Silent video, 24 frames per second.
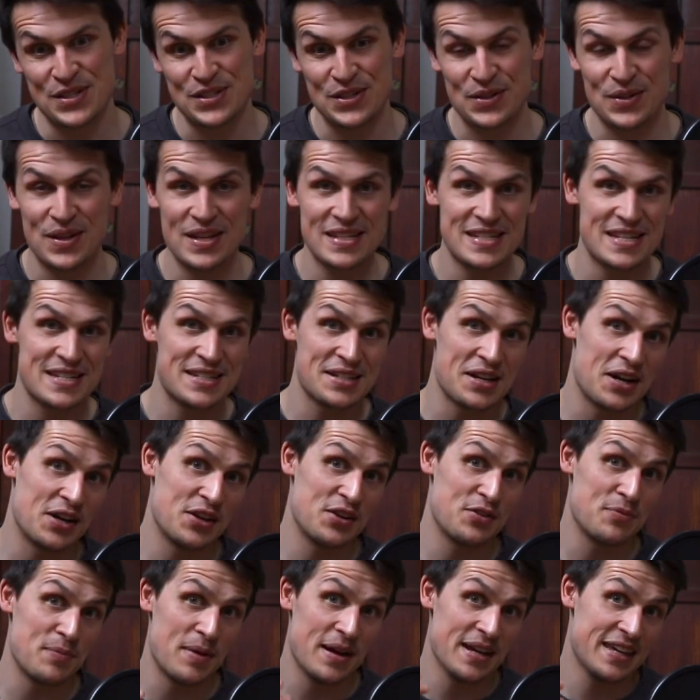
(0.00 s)
so this is kind
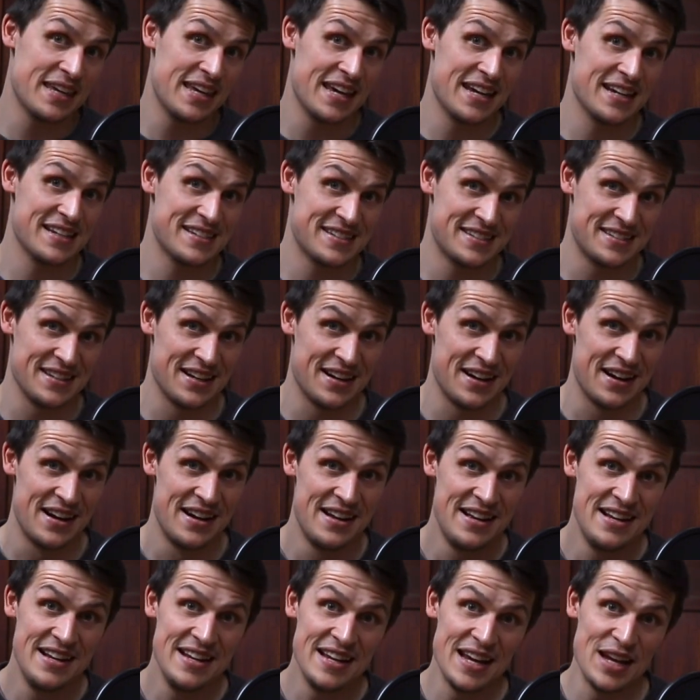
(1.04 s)
of my kickstart
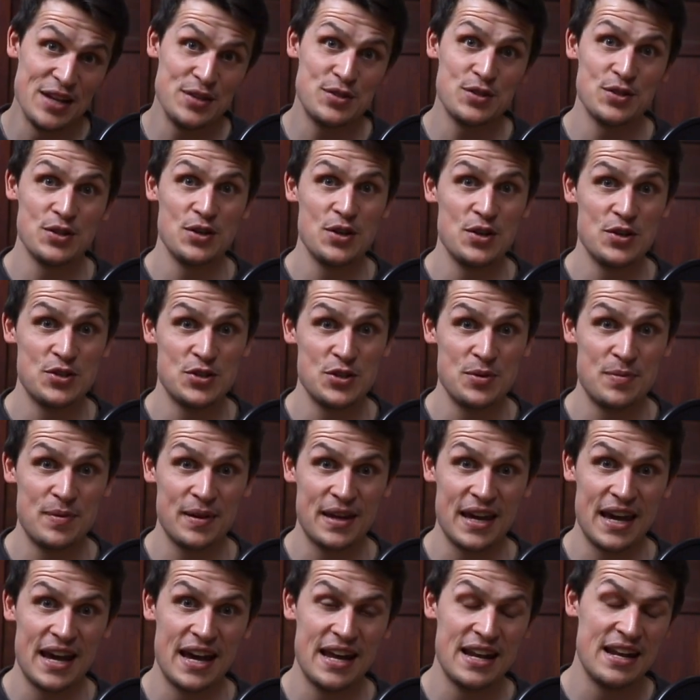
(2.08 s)
into YouTube
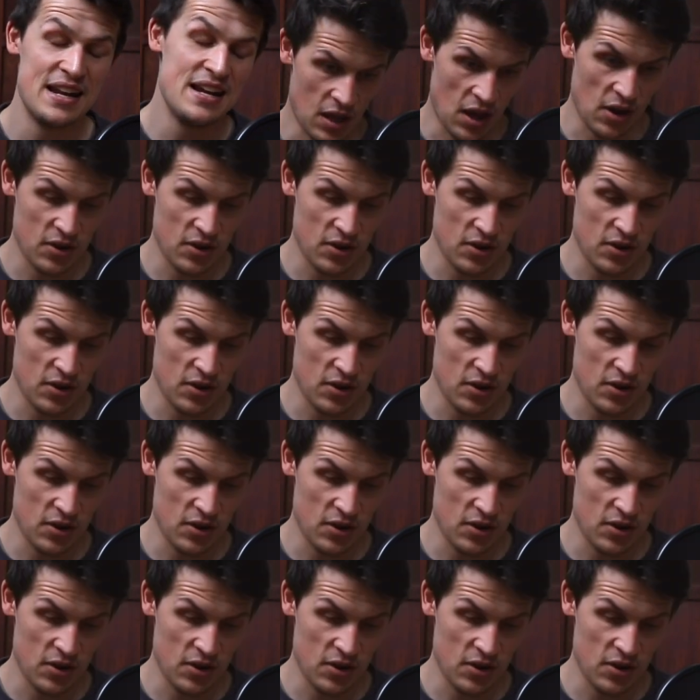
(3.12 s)
again.